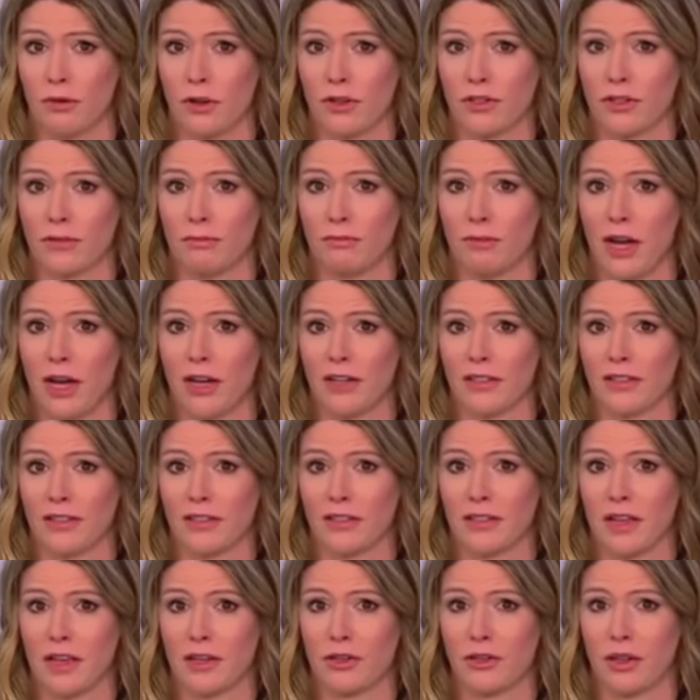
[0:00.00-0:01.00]
President
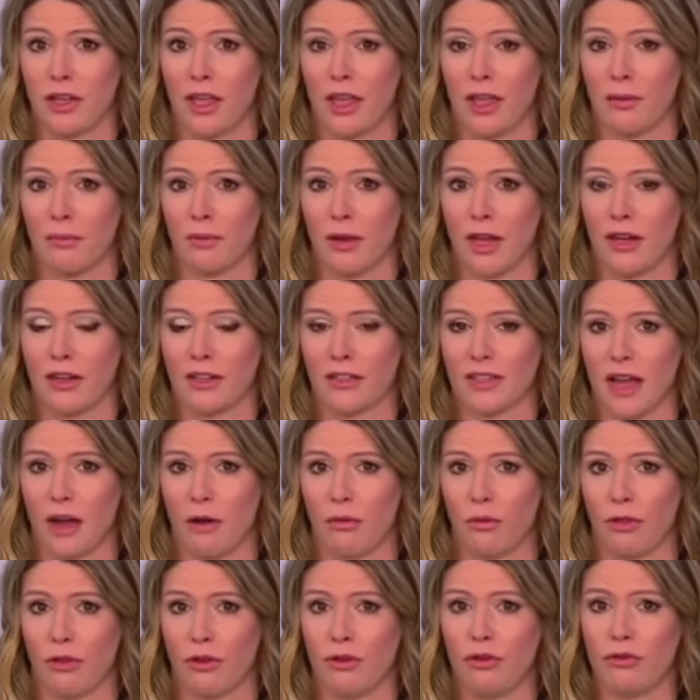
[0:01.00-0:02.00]
Biden's campaign is
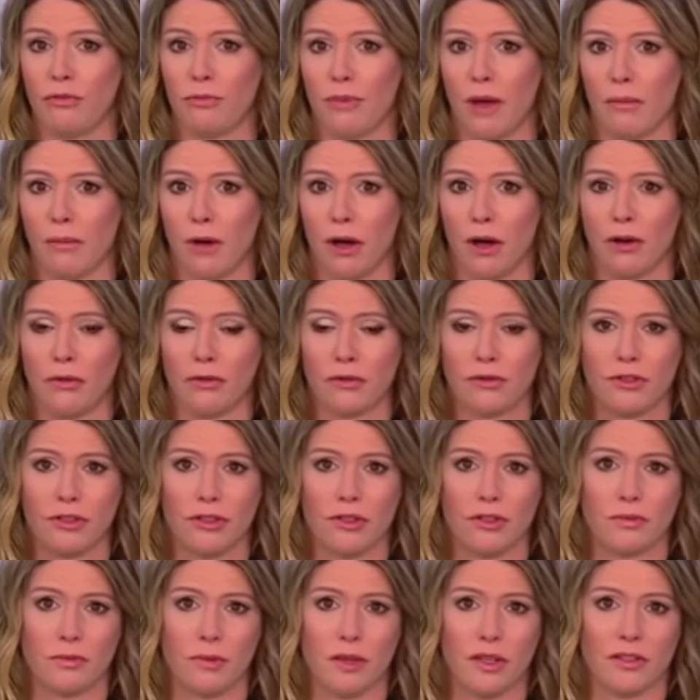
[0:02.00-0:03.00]
out with a new memo
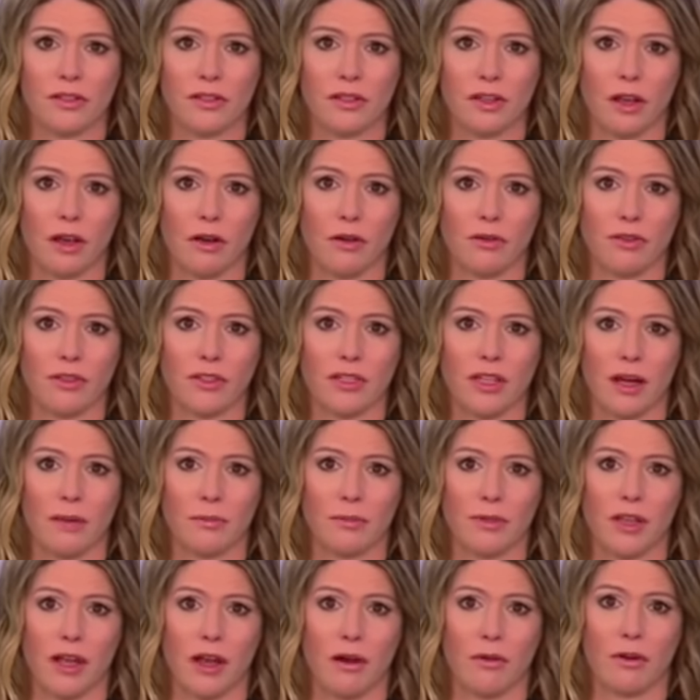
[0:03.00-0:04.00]
just minutes ago at the
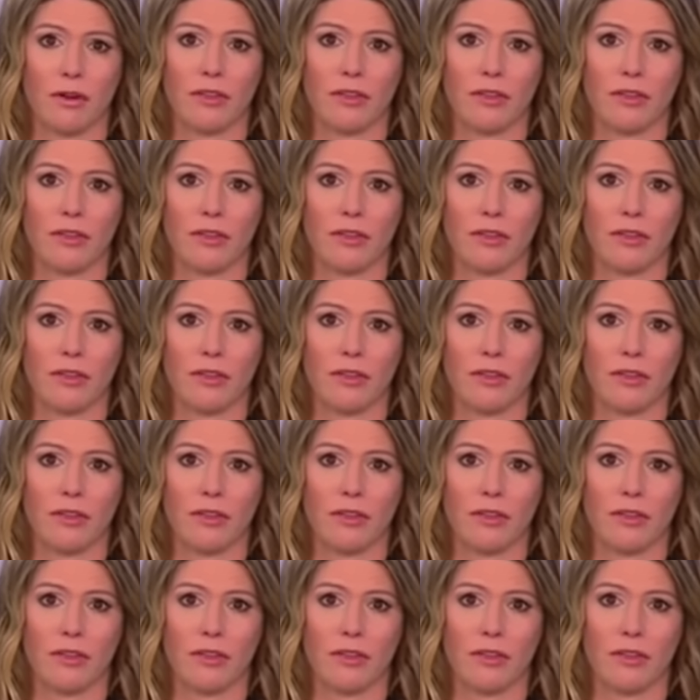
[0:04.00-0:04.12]
top of the